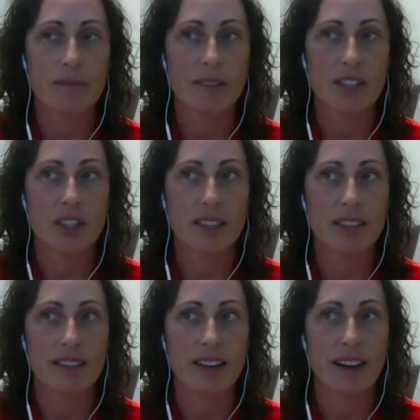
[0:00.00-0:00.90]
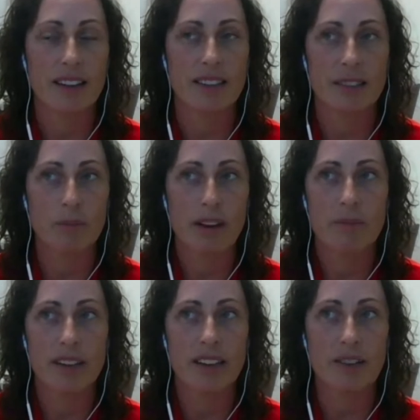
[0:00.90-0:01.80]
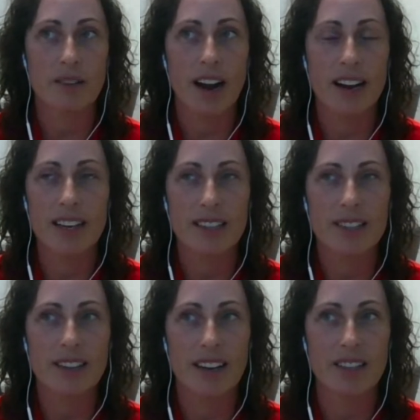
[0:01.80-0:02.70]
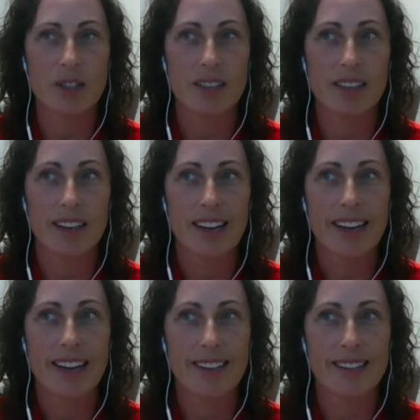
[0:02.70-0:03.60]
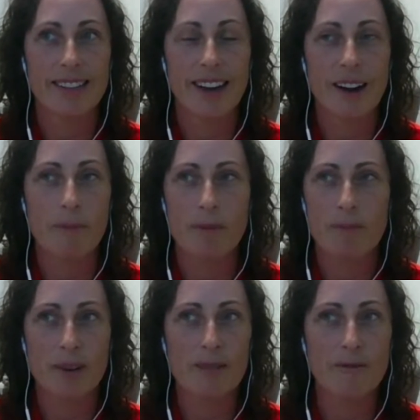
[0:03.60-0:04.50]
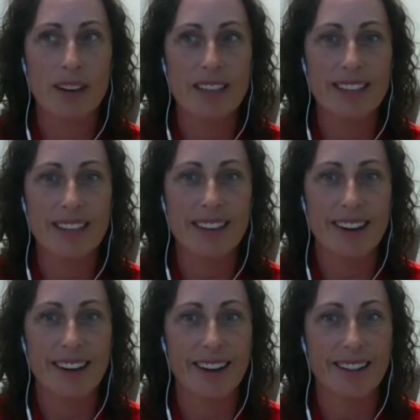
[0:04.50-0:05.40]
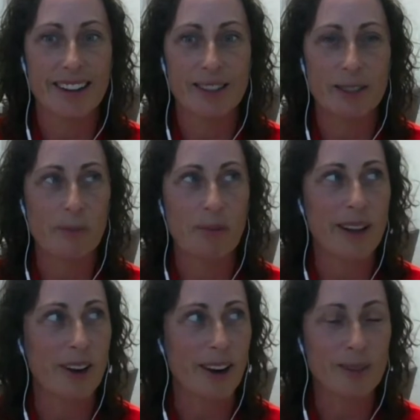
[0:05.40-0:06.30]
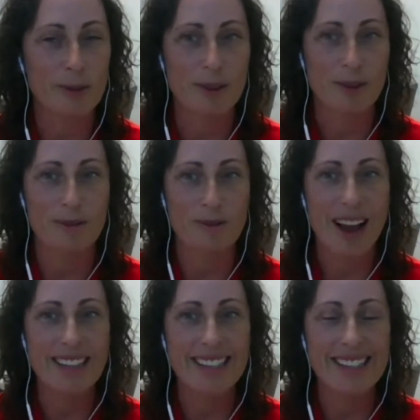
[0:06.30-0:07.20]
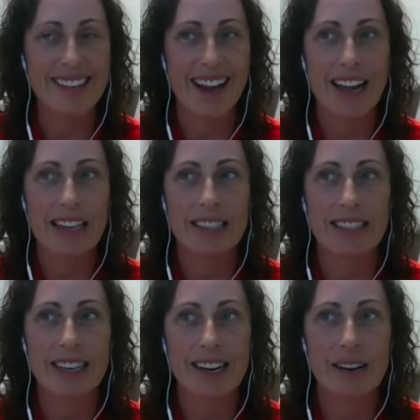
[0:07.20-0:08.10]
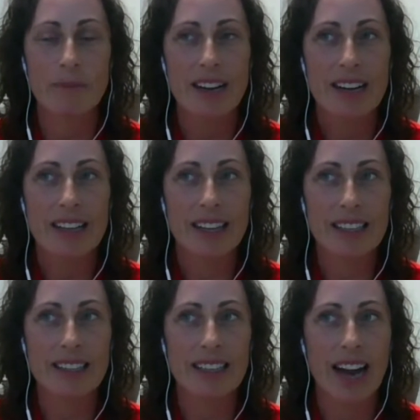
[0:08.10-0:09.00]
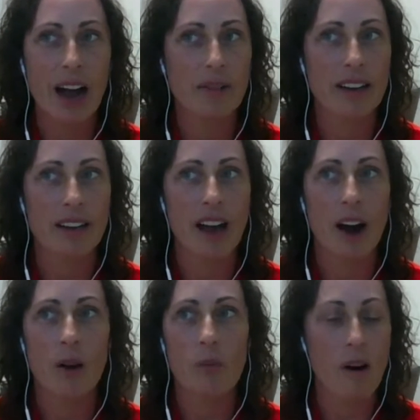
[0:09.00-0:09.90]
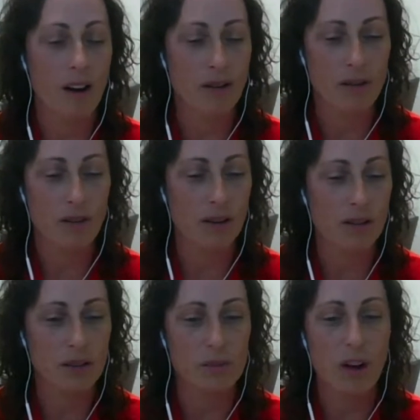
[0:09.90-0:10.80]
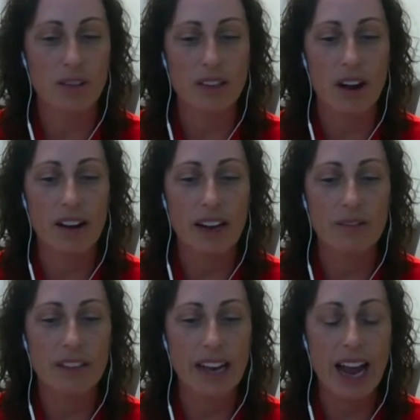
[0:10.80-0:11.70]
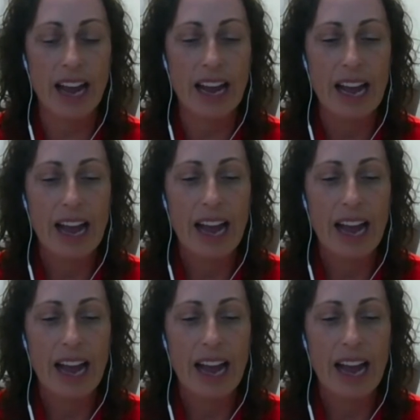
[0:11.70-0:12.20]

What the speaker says: She's, despite being in her 90s, she is pretty feisty, likes to play cards with her friends, and likes to get out and walk with her small dog every day.